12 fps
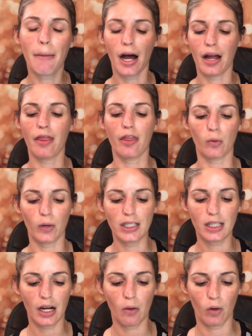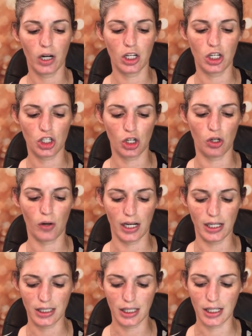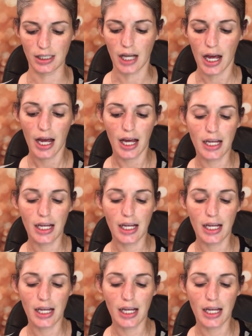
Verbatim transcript: but the reason I wanted to show you guys these